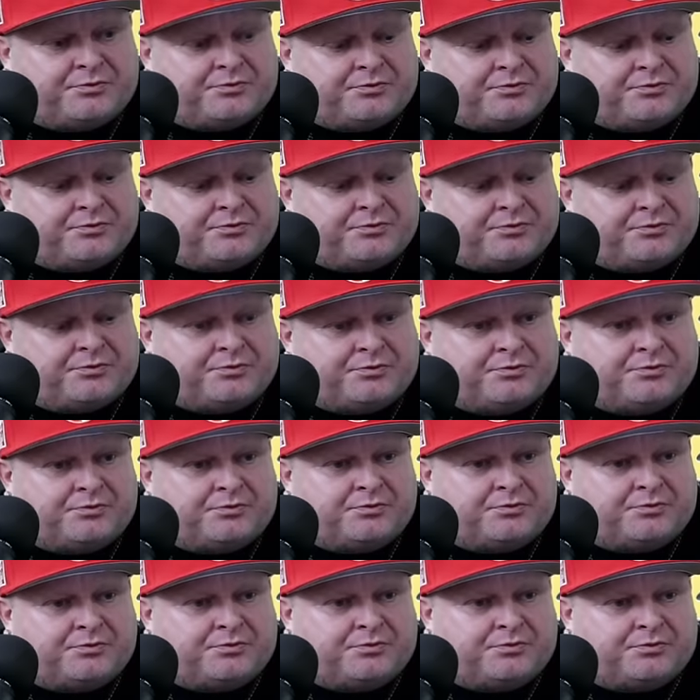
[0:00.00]

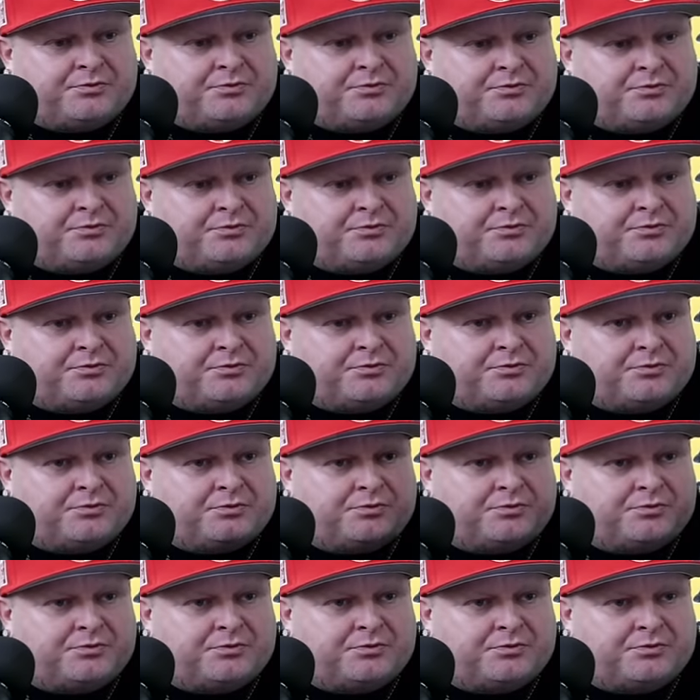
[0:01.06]

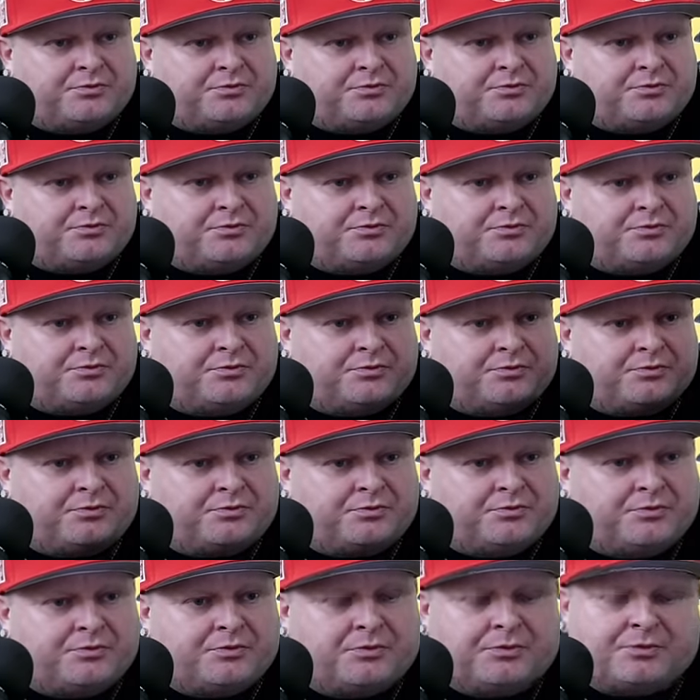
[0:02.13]

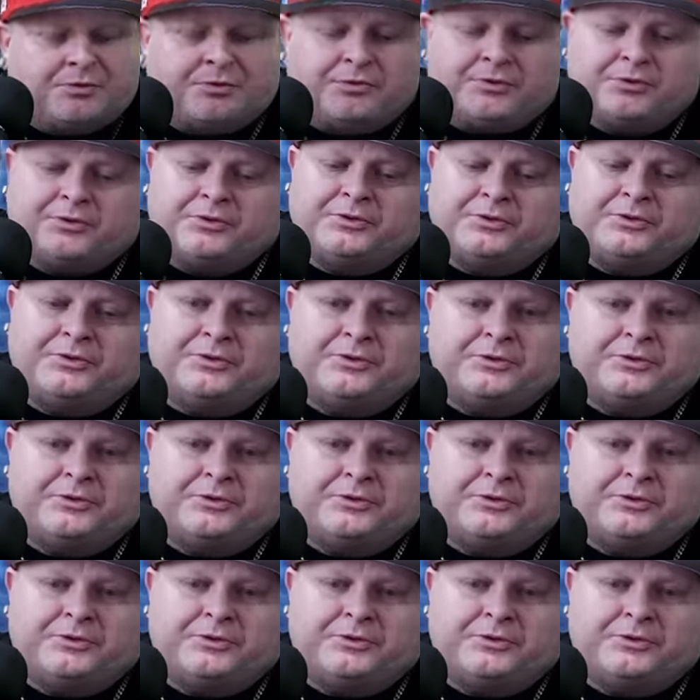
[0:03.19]
[no speech]